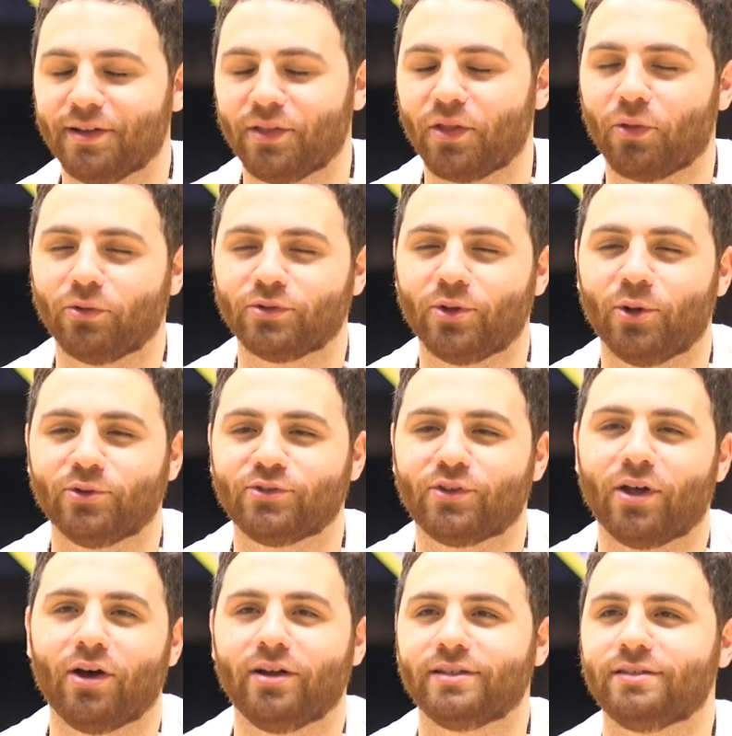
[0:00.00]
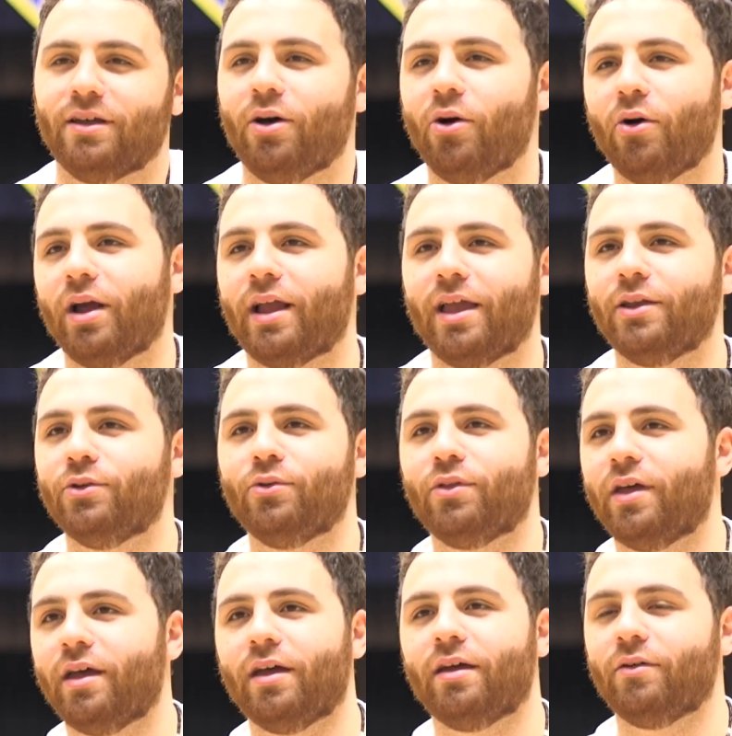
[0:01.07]
those thoughts that, oh, I can't do
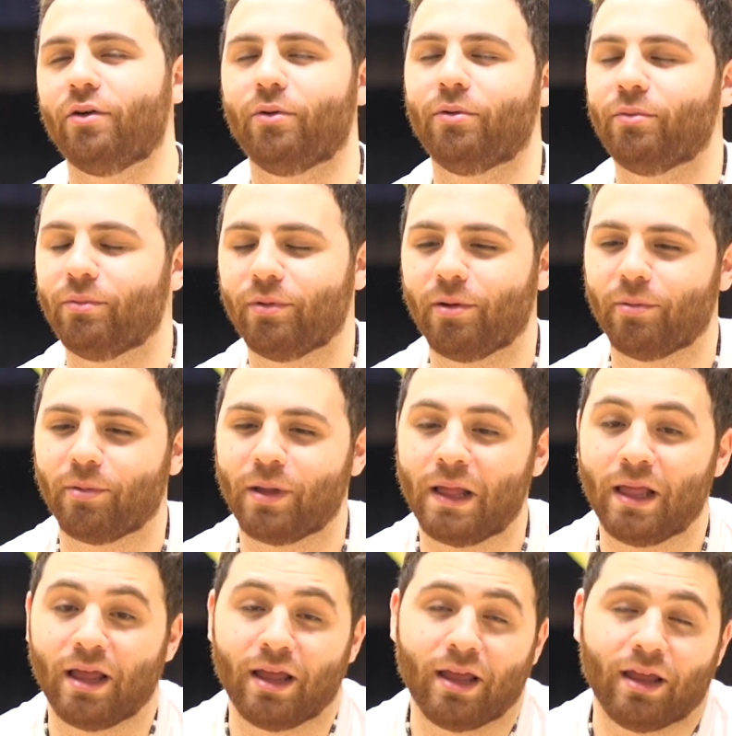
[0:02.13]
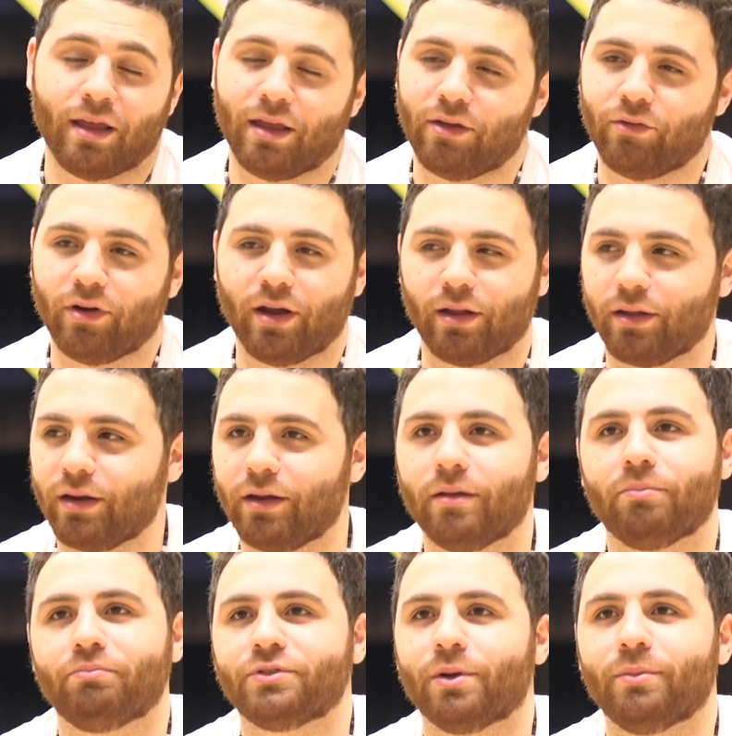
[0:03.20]
that. Or in reality,
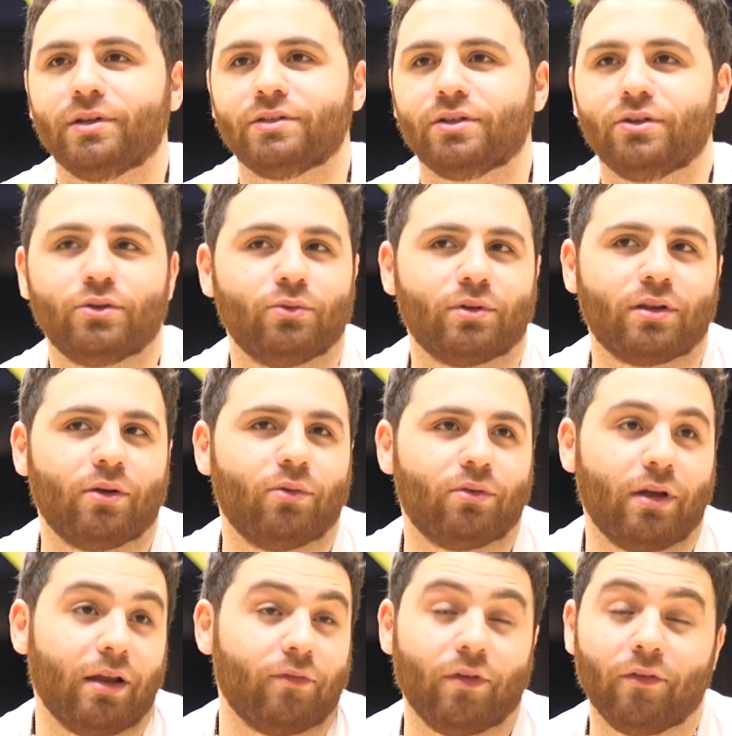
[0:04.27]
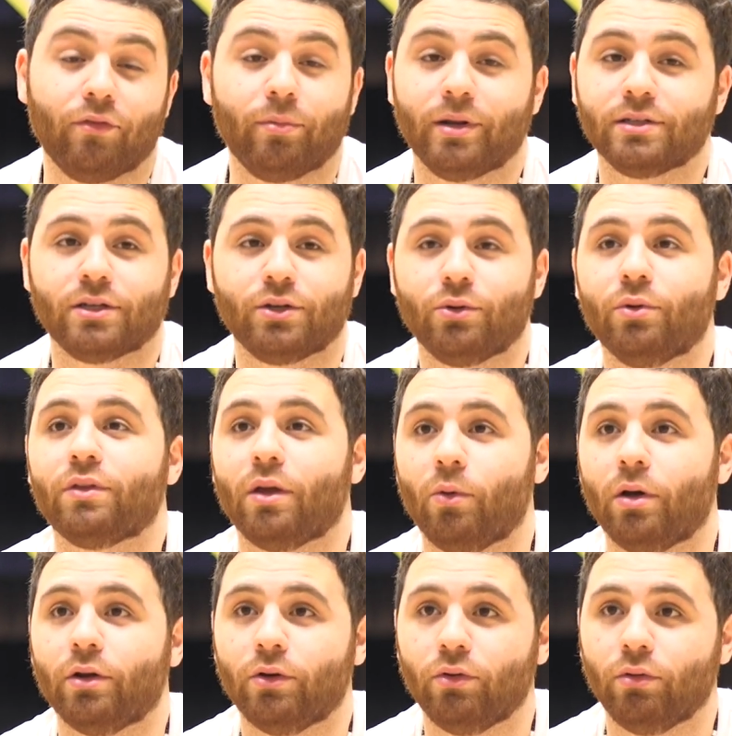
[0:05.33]
everybody's gonna do what they
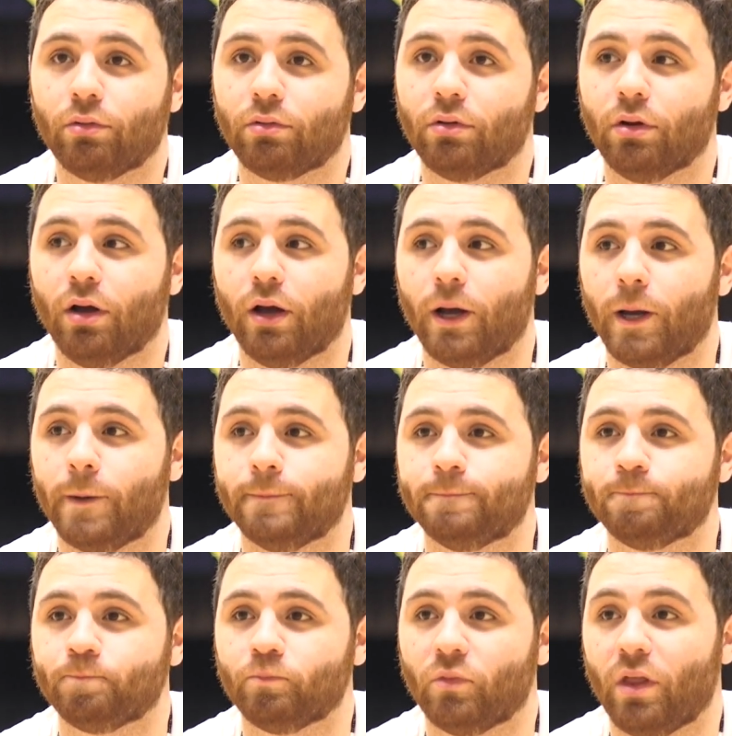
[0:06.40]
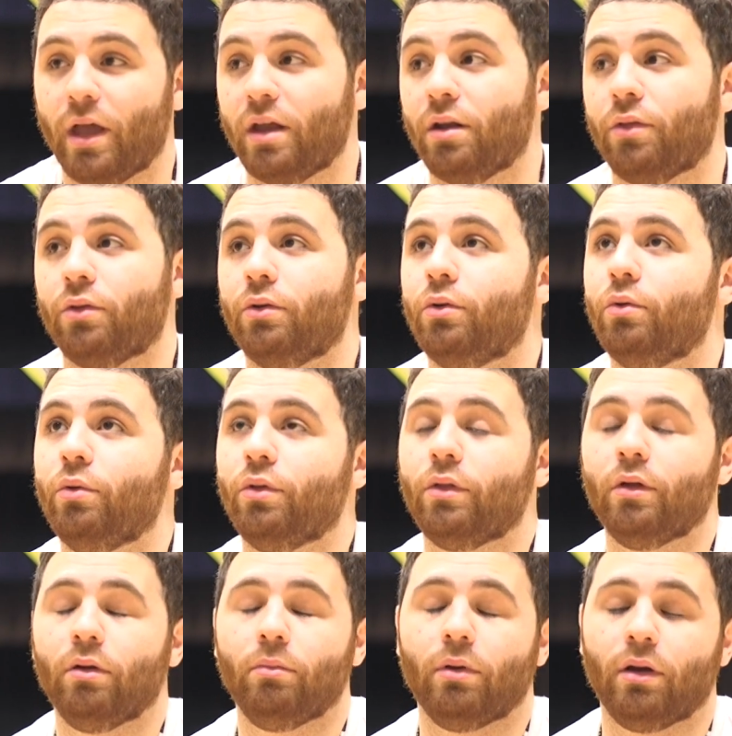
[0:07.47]
want to do. That had nothing to do with
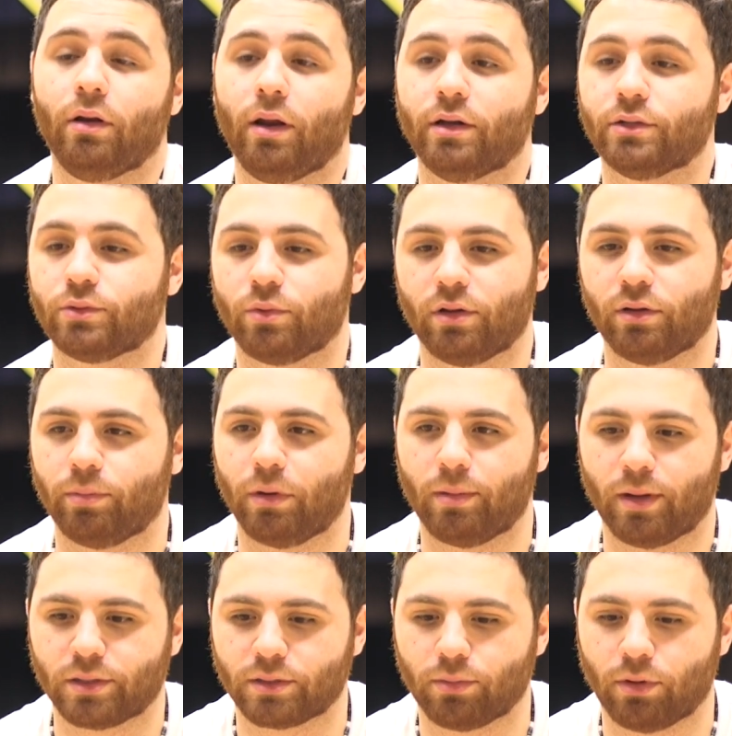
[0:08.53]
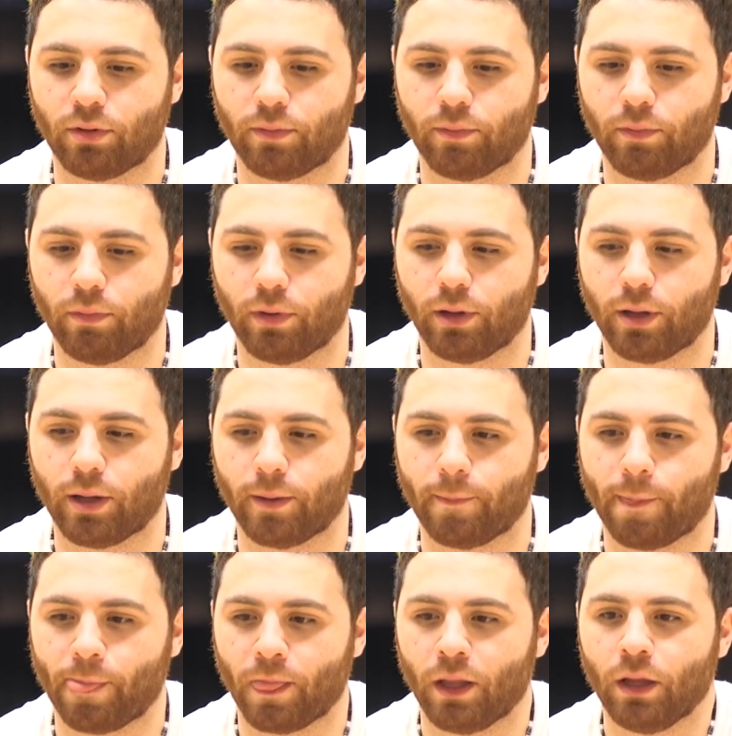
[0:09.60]
it, but I just wanted to play basketball. But
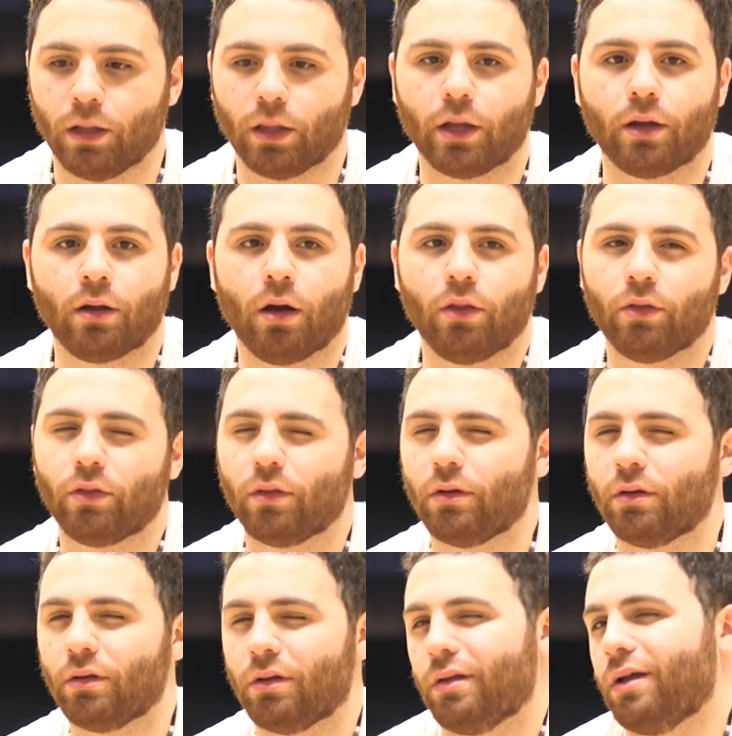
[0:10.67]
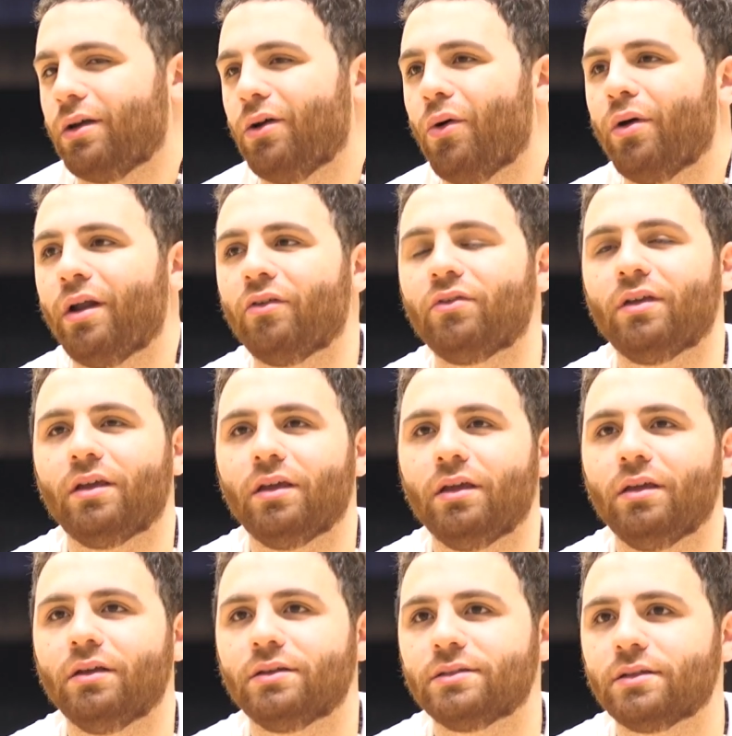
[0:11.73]
like, other than like going out to
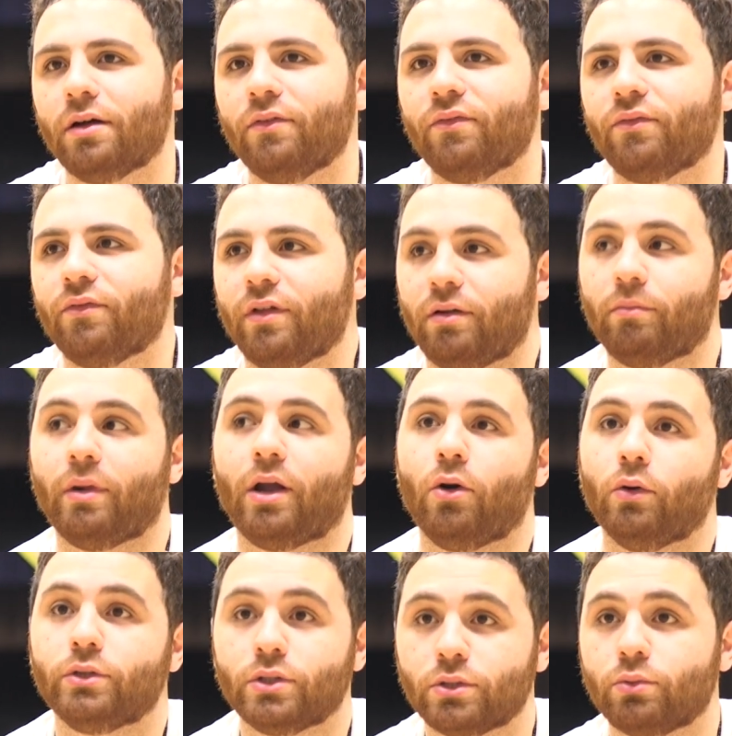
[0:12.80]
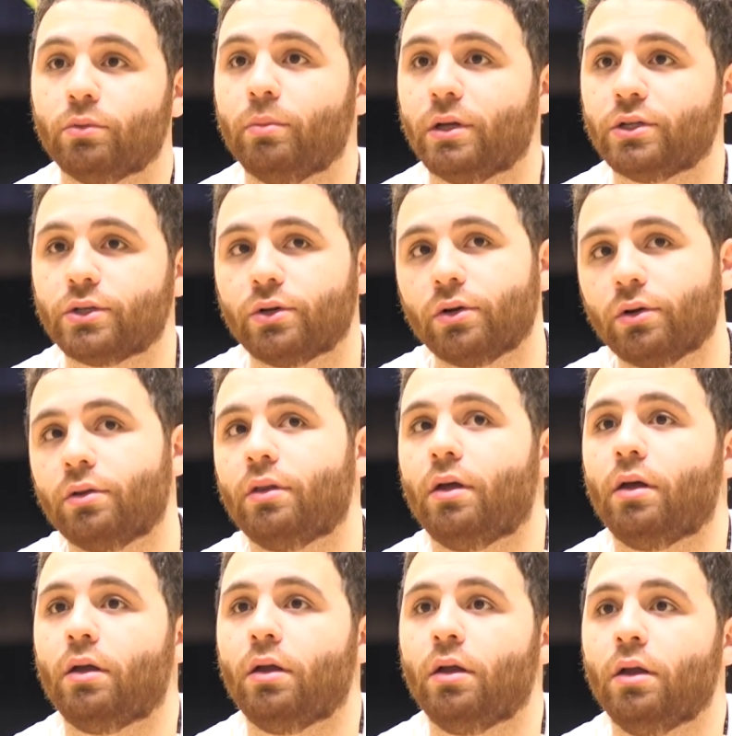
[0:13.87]
eat and stuff, like my coaches would make sure that,